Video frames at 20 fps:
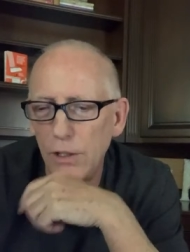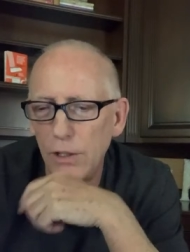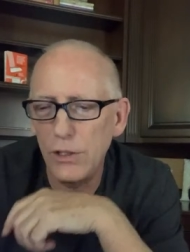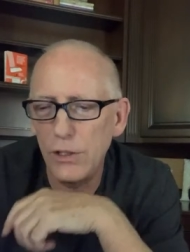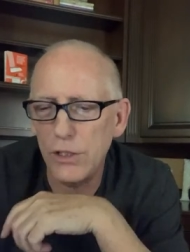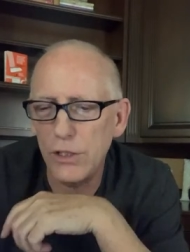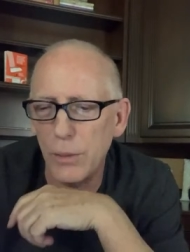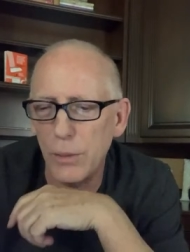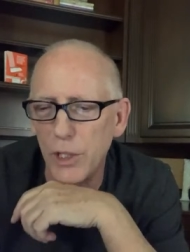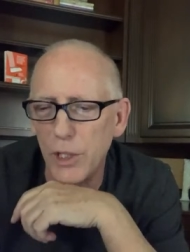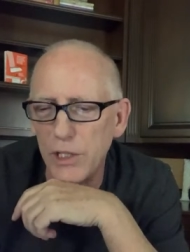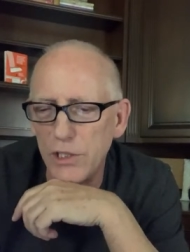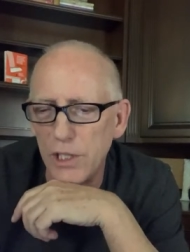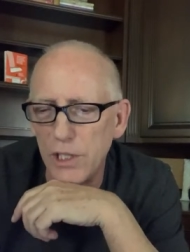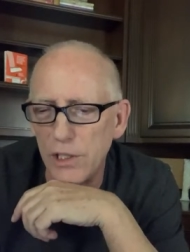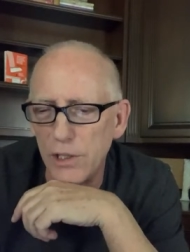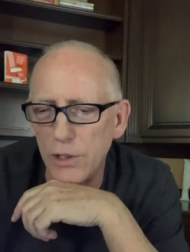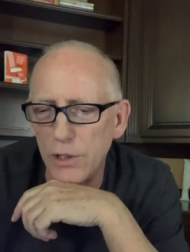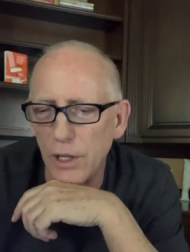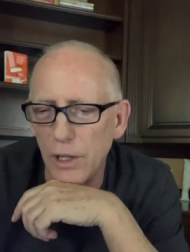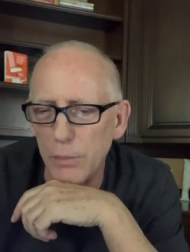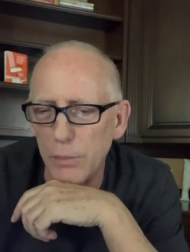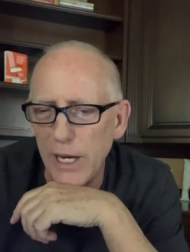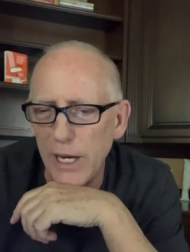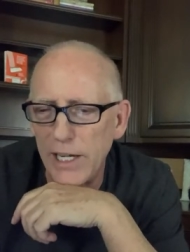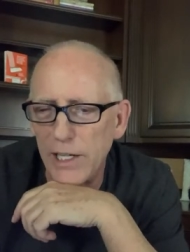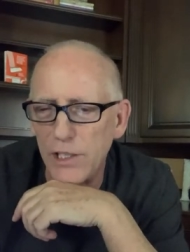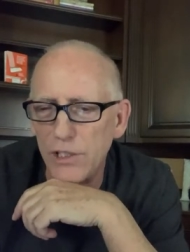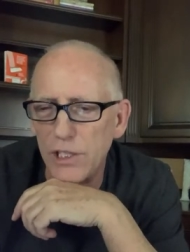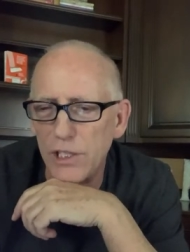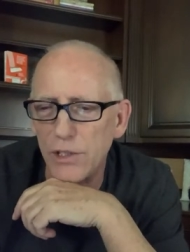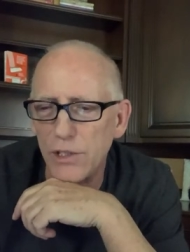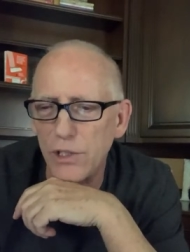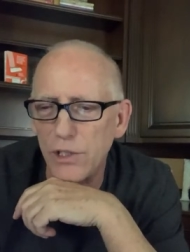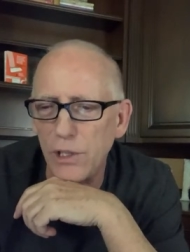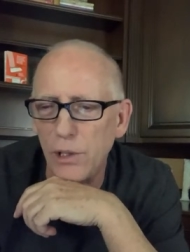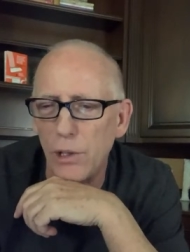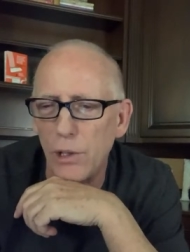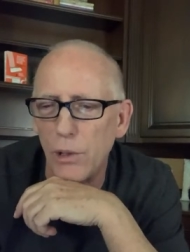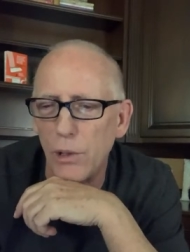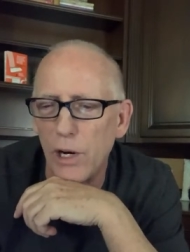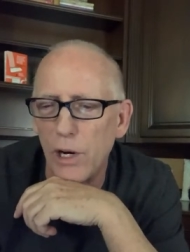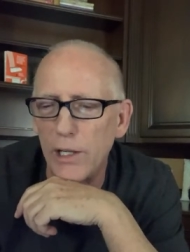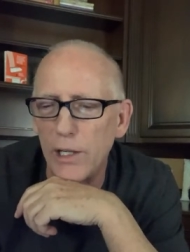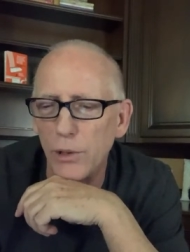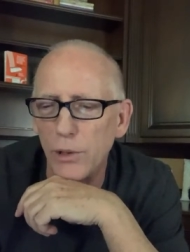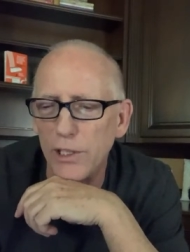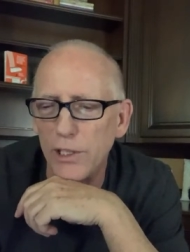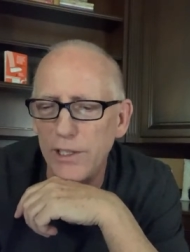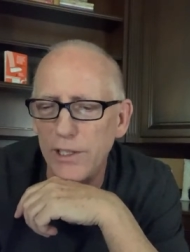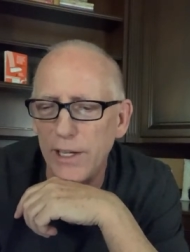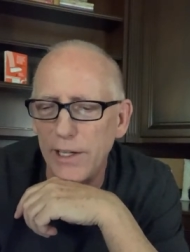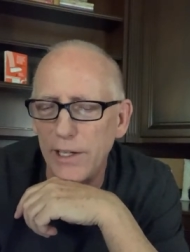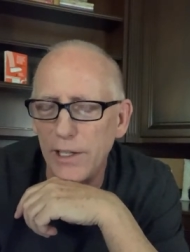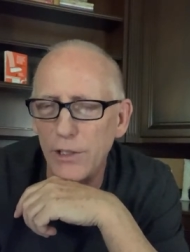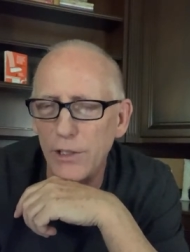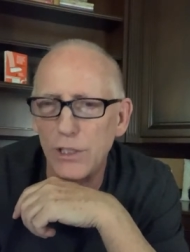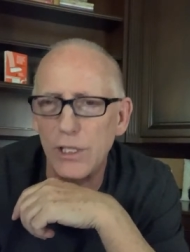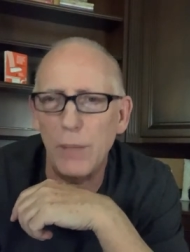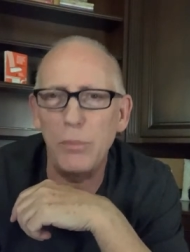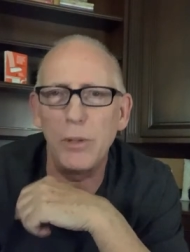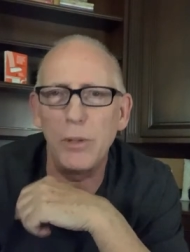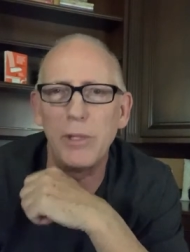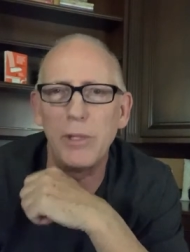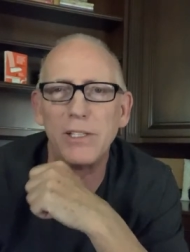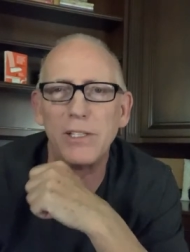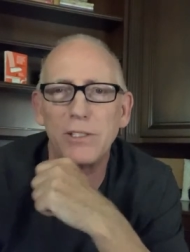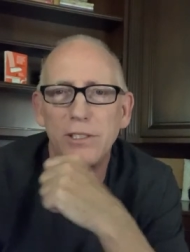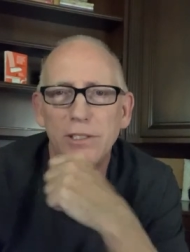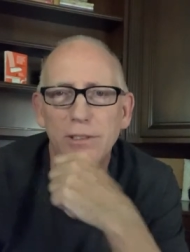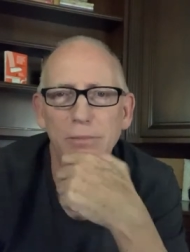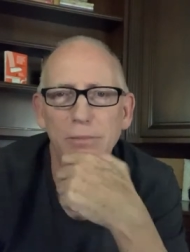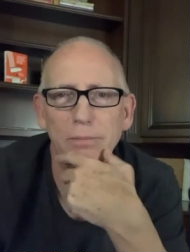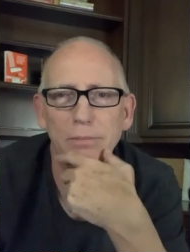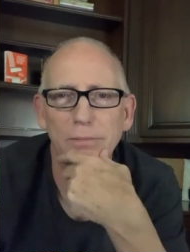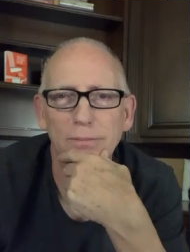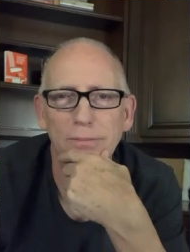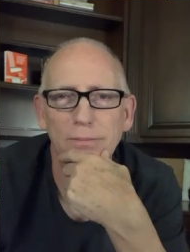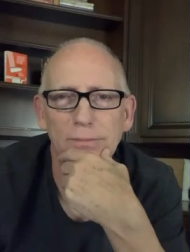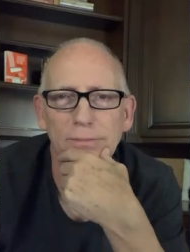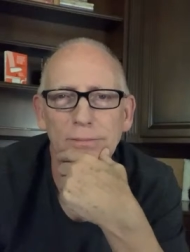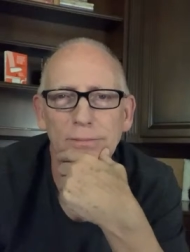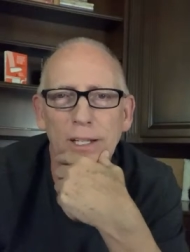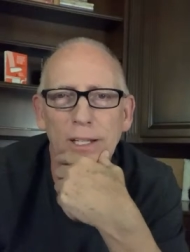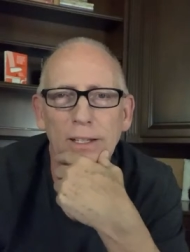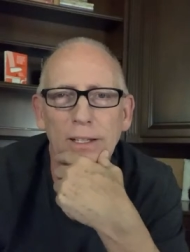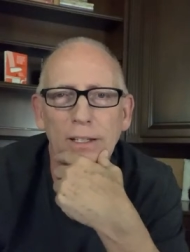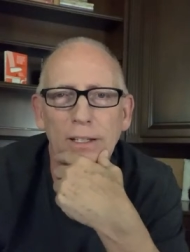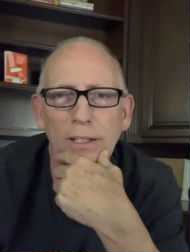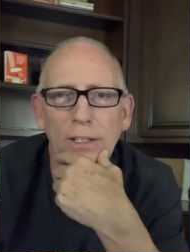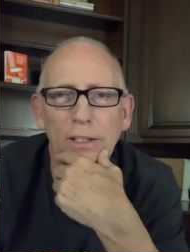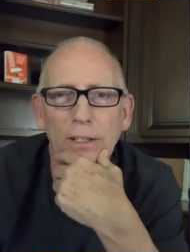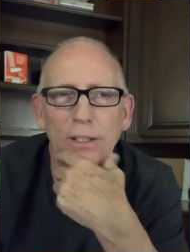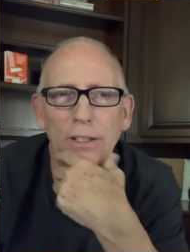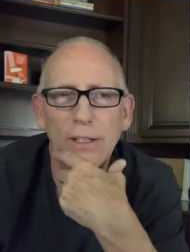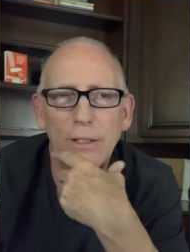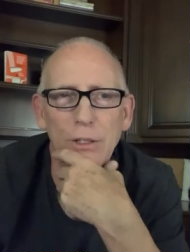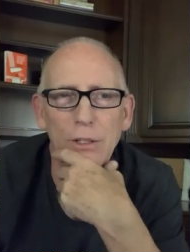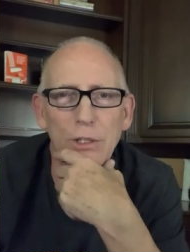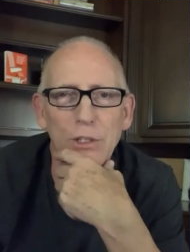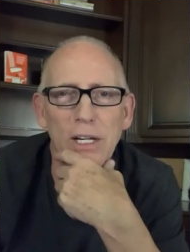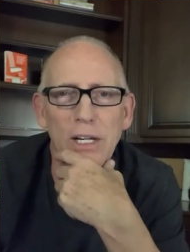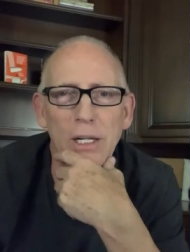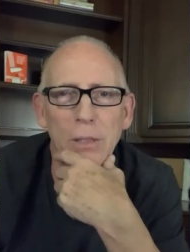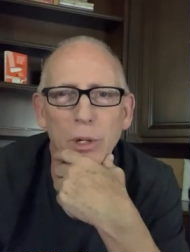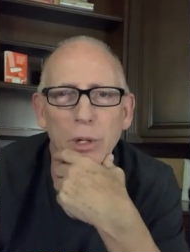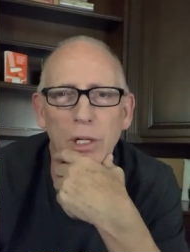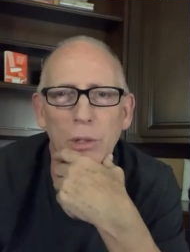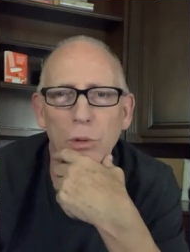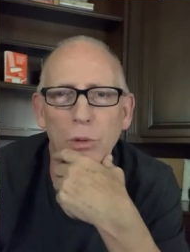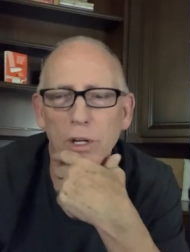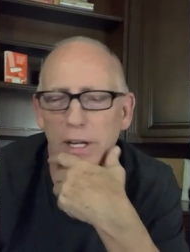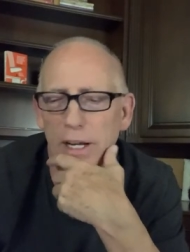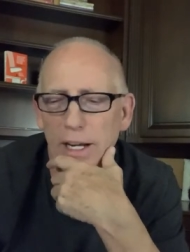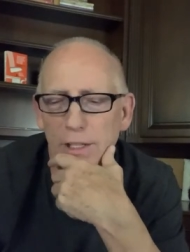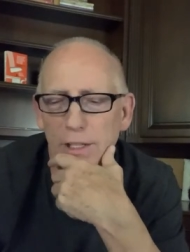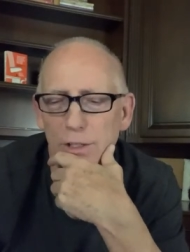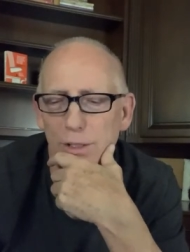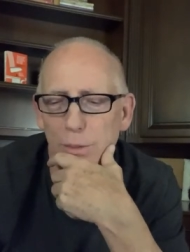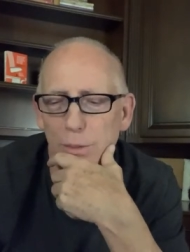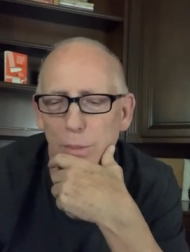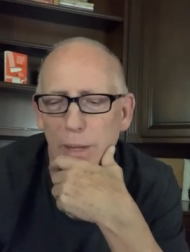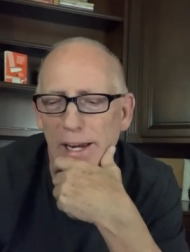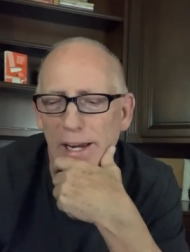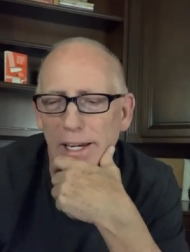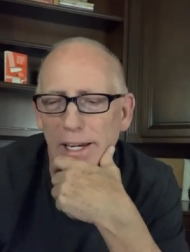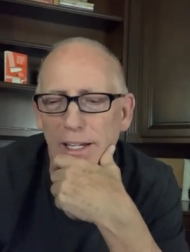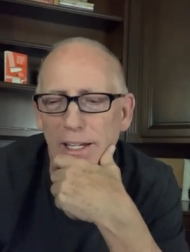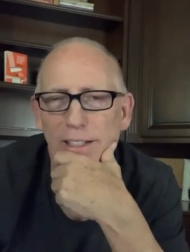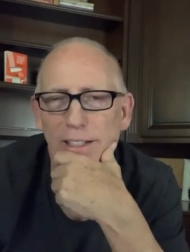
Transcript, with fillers: Somebody says, uh, Maggie says zero. I only take supplements. Does anybody want to answer Maggie?